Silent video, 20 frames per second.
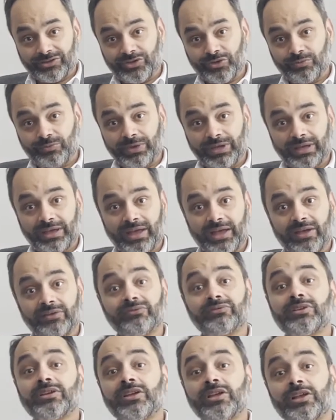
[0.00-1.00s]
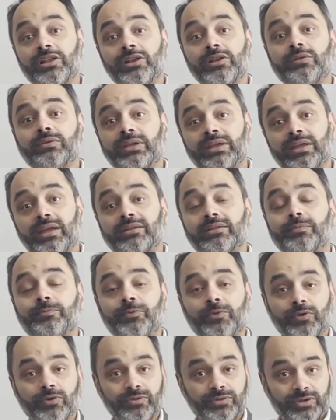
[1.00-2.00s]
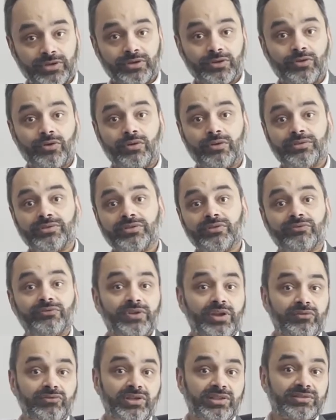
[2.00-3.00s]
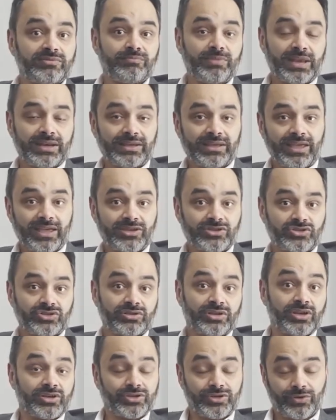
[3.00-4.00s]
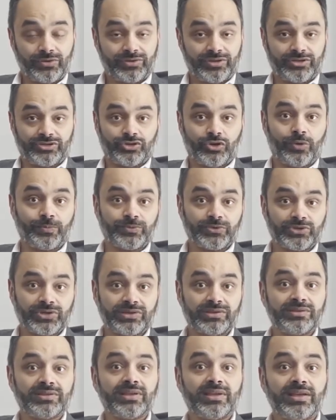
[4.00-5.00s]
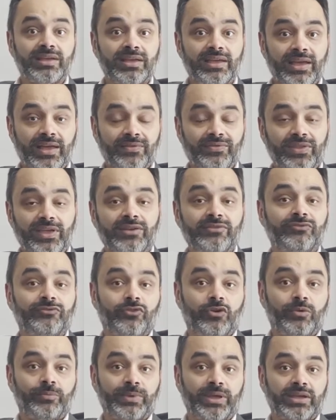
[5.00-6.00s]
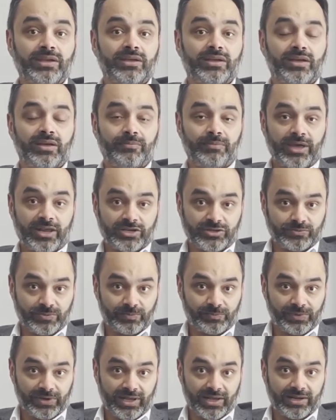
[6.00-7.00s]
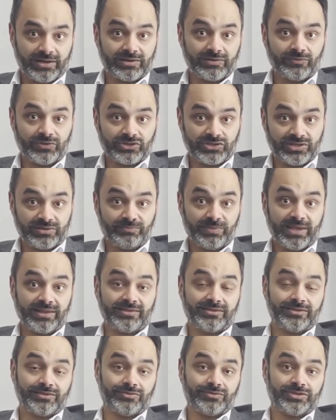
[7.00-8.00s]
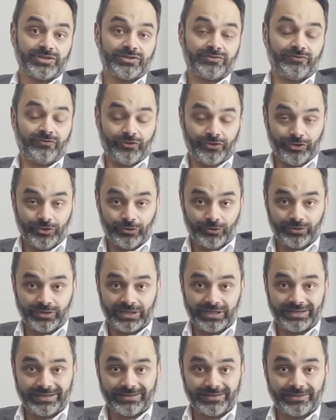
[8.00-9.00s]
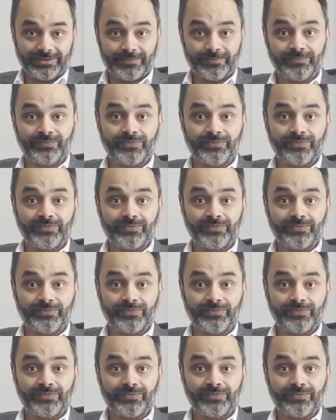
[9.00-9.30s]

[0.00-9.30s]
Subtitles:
you may have, looking at the pros and cons of various medication and dosage options, and then forming a management plan which is best suited for your needs.